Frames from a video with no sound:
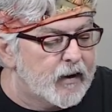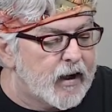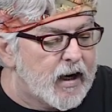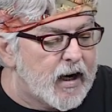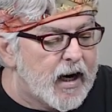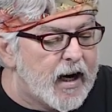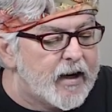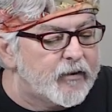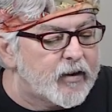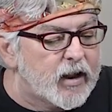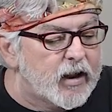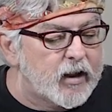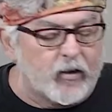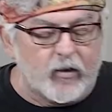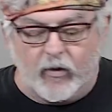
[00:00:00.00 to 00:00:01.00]
I
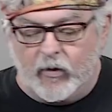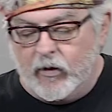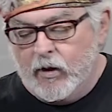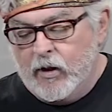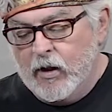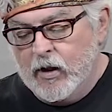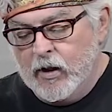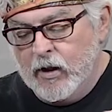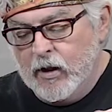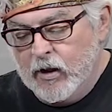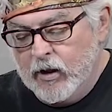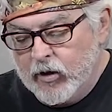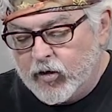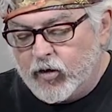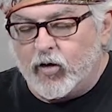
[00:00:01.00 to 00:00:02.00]
get
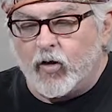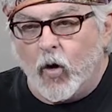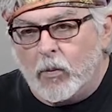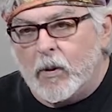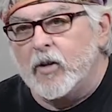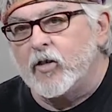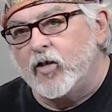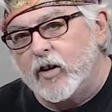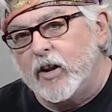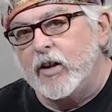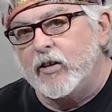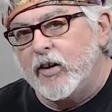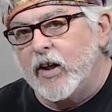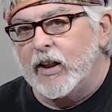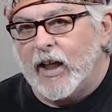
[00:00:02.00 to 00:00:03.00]
so much
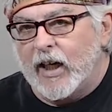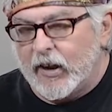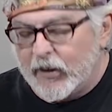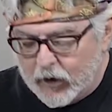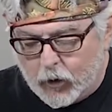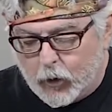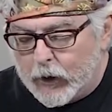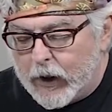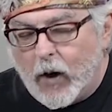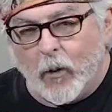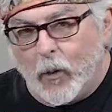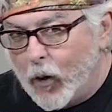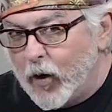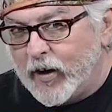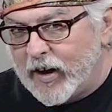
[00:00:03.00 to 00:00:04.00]
detail out of this without
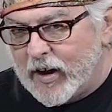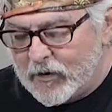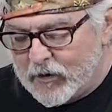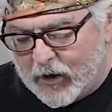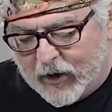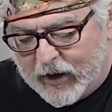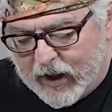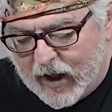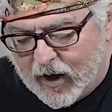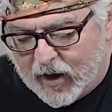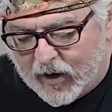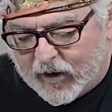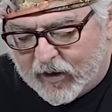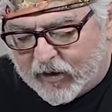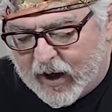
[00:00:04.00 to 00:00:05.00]
working very
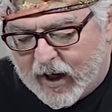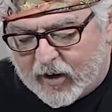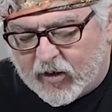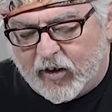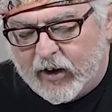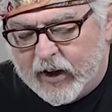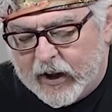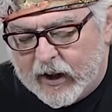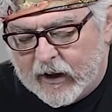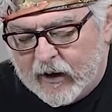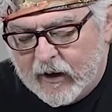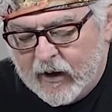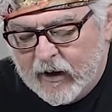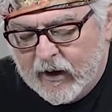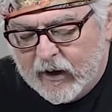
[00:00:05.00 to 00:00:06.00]
hard. It's actually
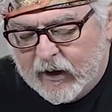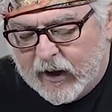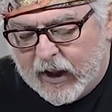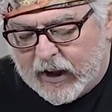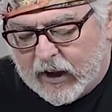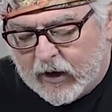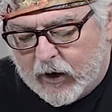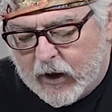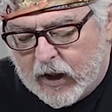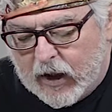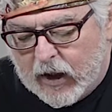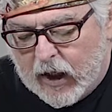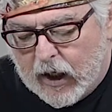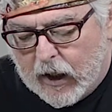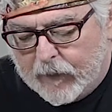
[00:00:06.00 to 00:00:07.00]
letting
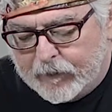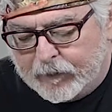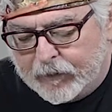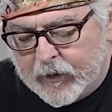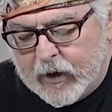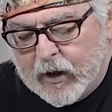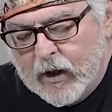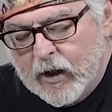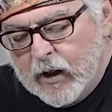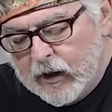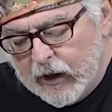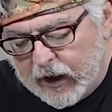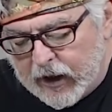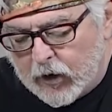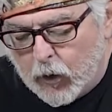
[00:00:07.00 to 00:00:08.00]
the
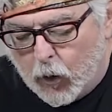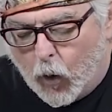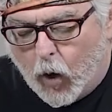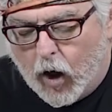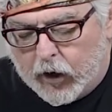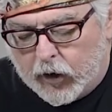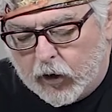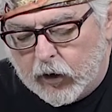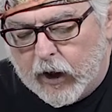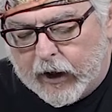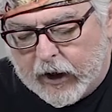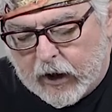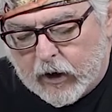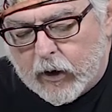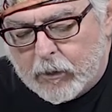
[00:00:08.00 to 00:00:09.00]
water,
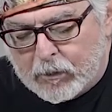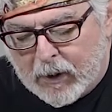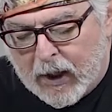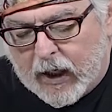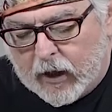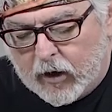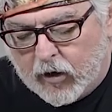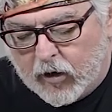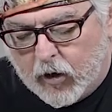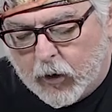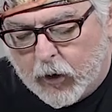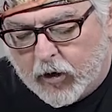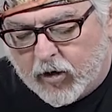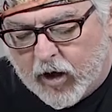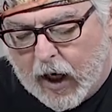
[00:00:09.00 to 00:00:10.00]
letting the paint do
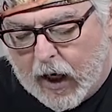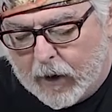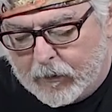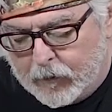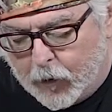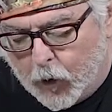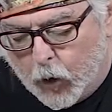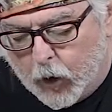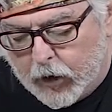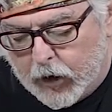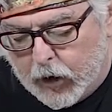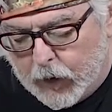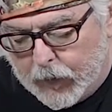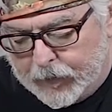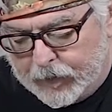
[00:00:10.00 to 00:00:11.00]
the job for
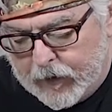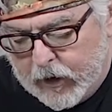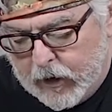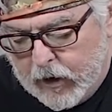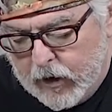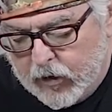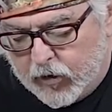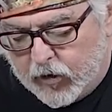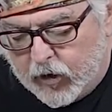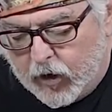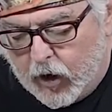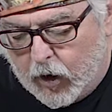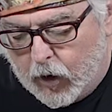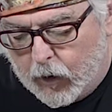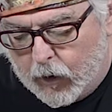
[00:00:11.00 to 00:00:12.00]
you.
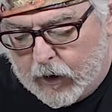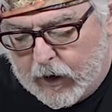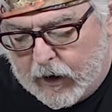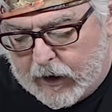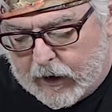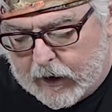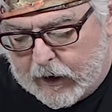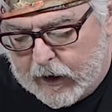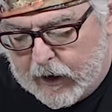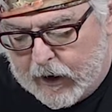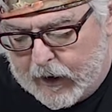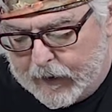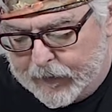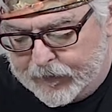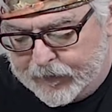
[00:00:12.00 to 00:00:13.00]
So
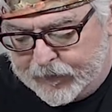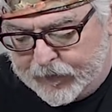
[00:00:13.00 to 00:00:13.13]
again,